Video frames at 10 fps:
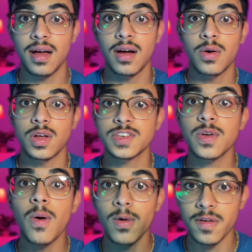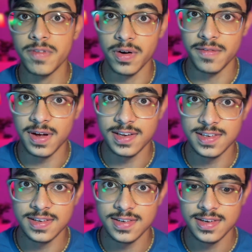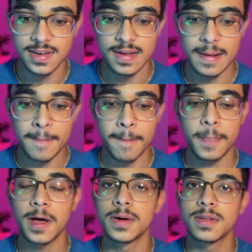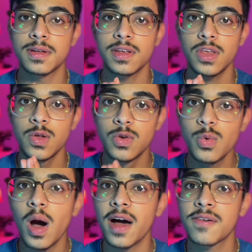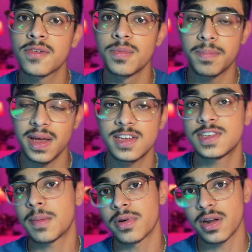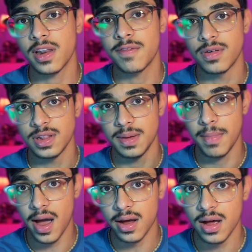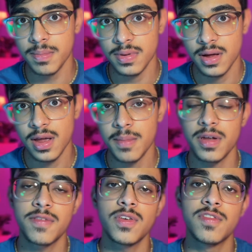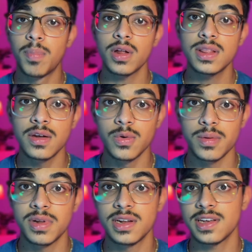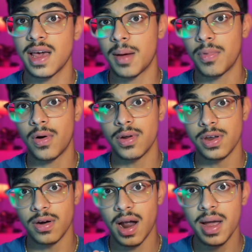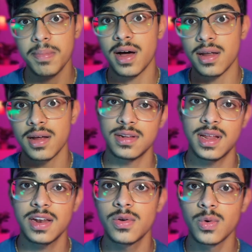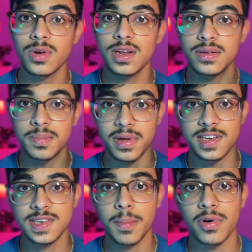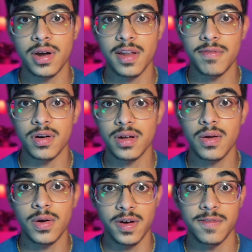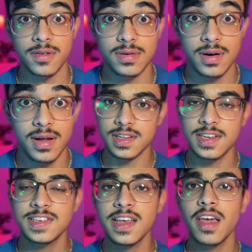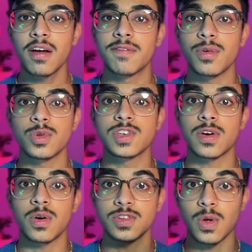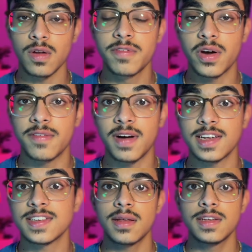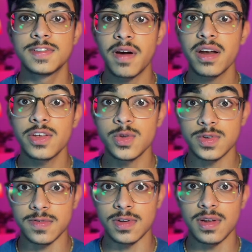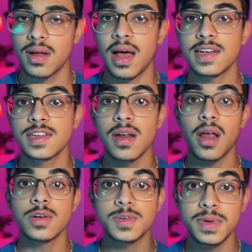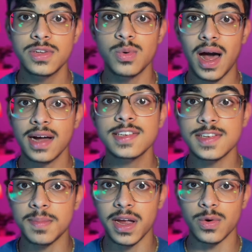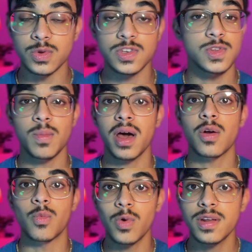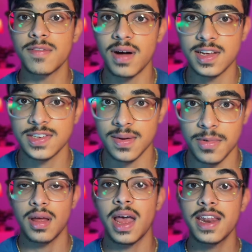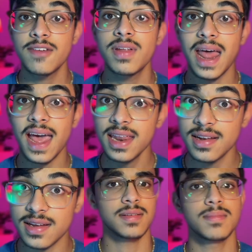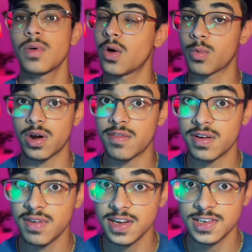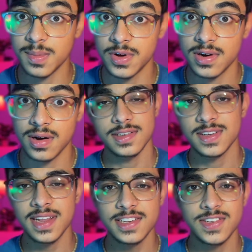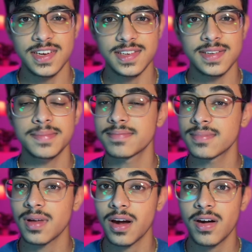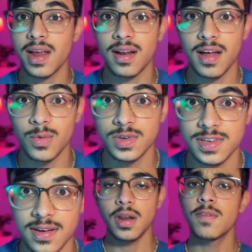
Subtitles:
across all of your devices. Now, you do have to pay separately for the Mac app, but if you've bought the Notability app on your iPad, then you don't need to pay separately for it on your phone. The syncing of notes across all of your devices is very useful, as it allows me to access my notes no matter what device I'm on, and even edit it on whatever device I'm on. So that's just great, I would say. Now,